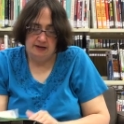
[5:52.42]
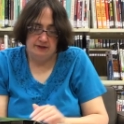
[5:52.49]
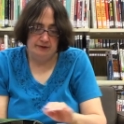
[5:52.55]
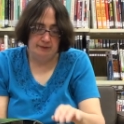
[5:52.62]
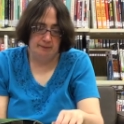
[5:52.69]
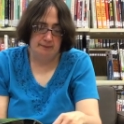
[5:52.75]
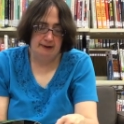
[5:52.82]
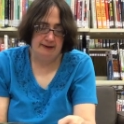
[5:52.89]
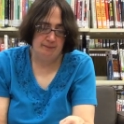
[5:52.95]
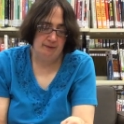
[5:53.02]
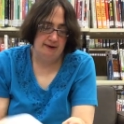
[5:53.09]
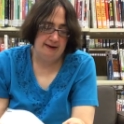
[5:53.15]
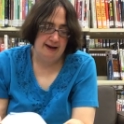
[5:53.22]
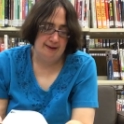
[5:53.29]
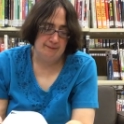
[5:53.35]
You might
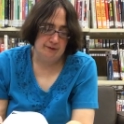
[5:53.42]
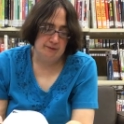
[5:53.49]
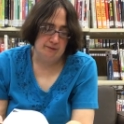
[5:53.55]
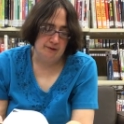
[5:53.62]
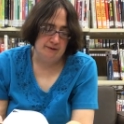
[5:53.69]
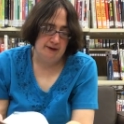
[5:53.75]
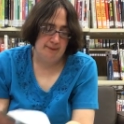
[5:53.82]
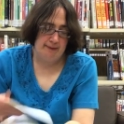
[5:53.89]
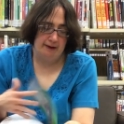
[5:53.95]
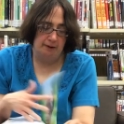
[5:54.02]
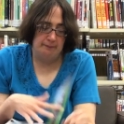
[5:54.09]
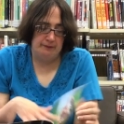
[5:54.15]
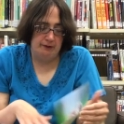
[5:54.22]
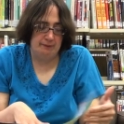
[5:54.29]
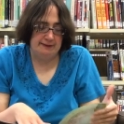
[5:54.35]
want to have a grown-up
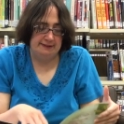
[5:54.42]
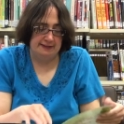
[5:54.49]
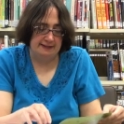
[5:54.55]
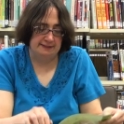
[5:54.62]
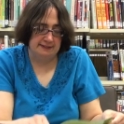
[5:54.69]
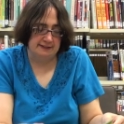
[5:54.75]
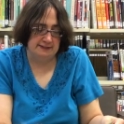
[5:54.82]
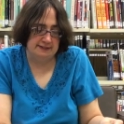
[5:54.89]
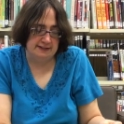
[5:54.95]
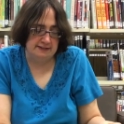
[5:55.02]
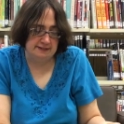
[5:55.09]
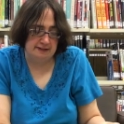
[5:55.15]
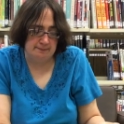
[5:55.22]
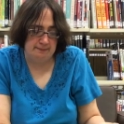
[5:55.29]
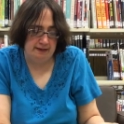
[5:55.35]
help you with this because
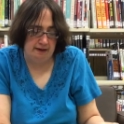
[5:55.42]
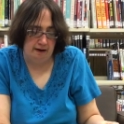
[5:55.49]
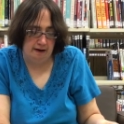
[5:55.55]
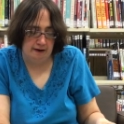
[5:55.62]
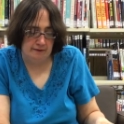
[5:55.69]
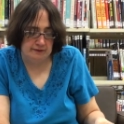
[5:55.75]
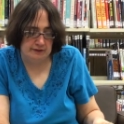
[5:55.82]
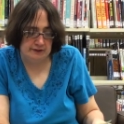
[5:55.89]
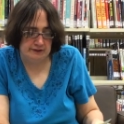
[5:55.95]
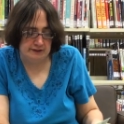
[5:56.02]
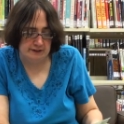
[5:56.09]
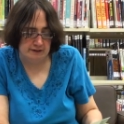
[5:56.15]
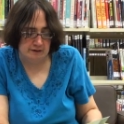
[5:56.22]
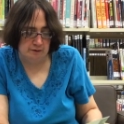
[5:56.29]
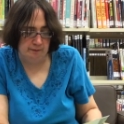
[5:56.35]
this can be hard to
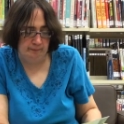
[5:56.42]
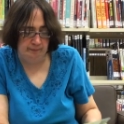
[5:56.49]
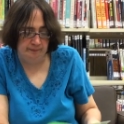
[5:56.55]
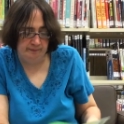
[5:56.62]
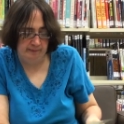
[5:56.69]
do.